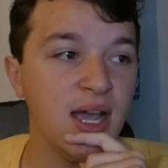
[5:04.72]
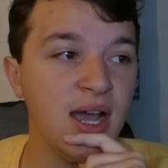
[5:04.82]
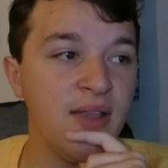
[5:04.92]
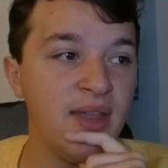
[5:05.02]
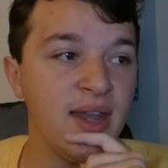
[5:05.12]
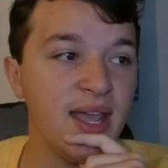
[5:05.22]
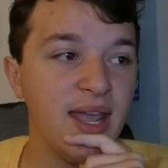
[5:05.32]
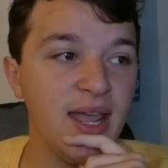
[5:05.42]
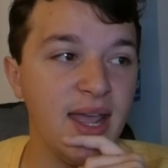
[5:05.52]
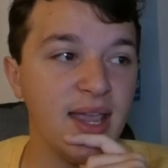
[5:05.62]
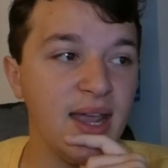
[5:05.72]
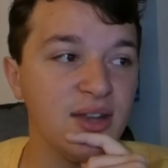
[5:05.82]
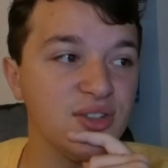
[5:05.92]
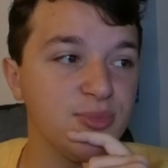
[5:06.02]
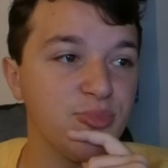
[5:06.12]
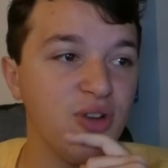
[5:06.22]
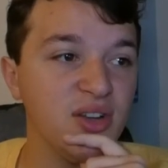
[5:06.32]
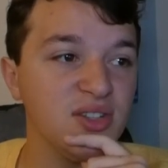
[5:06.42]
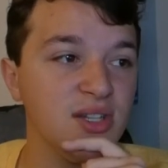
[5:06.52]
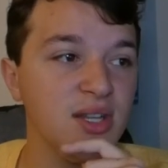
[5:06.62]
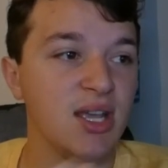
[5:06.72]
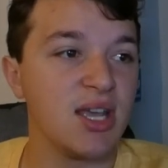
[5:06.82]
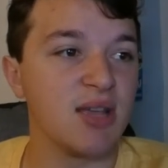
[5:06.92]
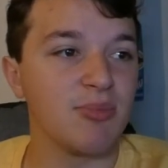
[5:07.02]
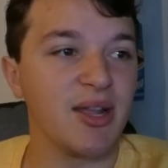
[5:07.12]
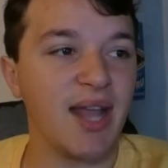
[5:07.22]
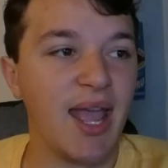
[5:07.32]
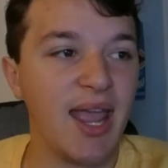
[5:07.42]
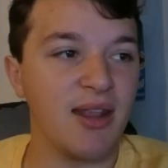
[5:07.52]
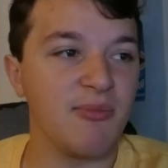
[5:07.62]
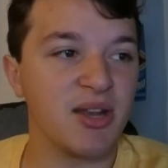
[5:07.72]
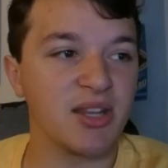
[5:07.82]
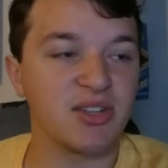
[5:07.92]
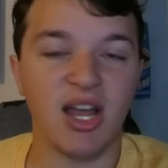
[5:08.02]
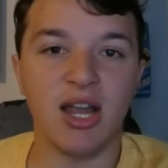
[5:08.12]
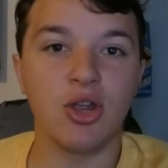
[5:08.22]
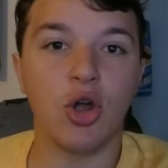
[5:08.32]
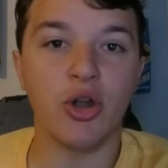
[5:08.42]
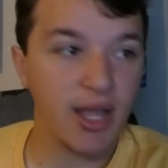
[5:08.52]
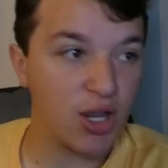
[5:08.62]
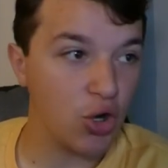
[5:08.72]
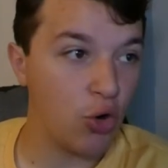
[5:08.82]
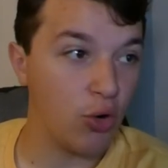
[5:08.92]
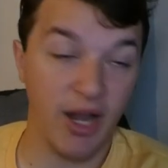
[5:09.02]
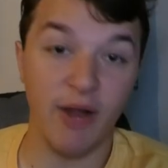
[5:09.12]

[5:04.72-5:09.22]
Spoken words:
and then against Preston, played 80 minutes and got a goal. And